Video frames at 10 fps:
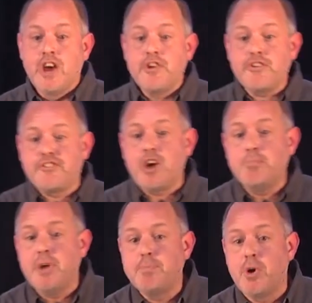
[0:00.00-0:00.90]
There are
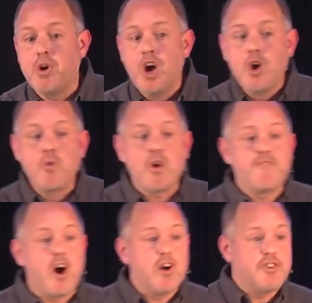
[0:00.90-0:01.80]
some people who are
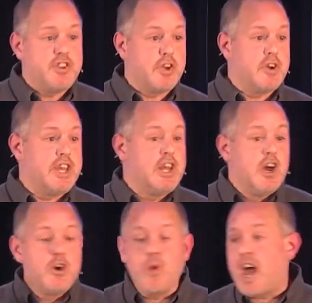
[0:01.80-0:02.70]
volunteering
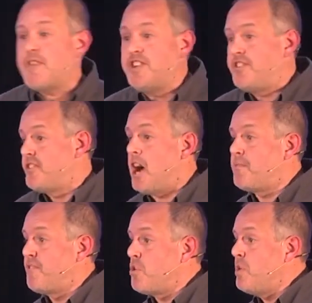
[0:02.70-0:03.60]
who haven't
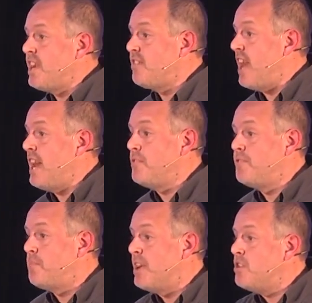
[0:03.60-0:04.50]
stopped for weeks
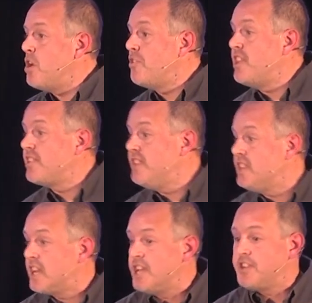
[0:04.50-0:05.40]
but know things
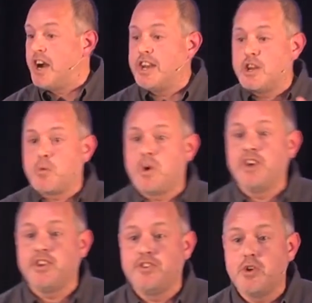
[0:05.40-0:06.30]
need to get done and are
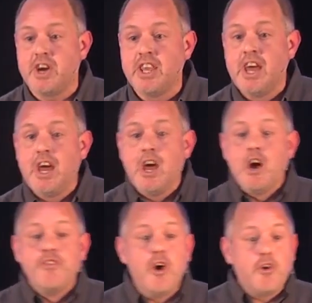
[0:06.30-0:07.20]
willing to do it.
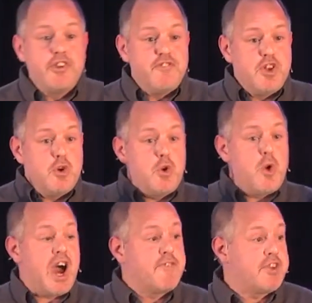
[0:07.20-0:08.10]
Those of you who
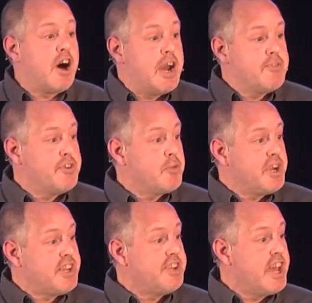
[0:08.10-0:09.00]
have time during the
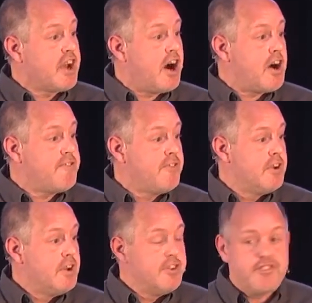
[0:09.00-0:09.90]
week to take off,
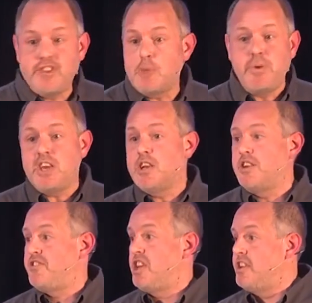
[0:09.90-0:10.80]
step in on
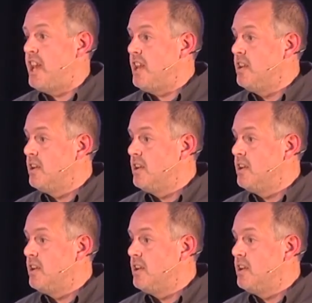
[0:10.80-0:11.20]
a Sunday.